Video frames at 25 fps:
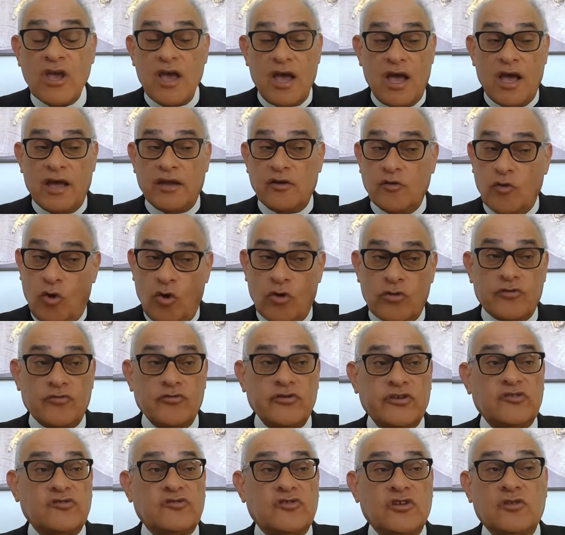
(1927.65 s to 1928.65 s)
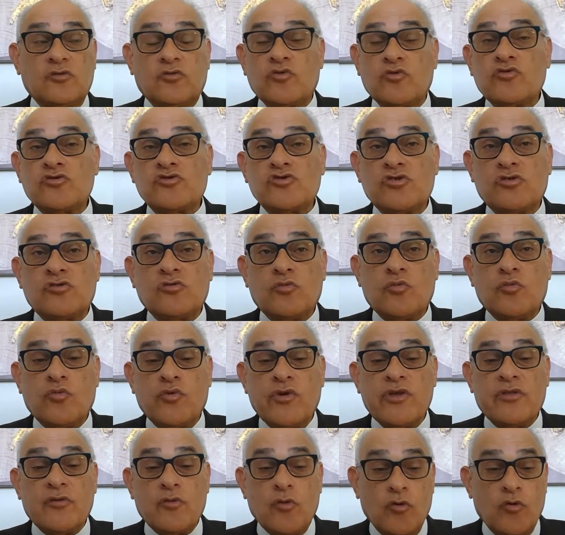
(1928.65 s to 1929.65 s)
and other institutions
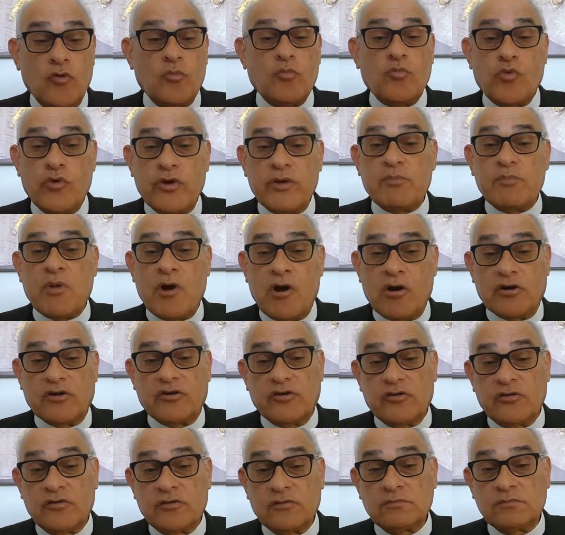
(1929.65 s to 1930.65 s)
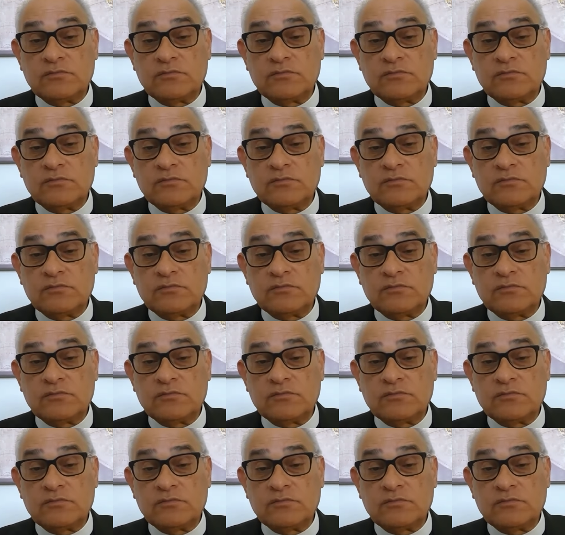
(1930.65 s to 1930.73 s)
with whom we partner.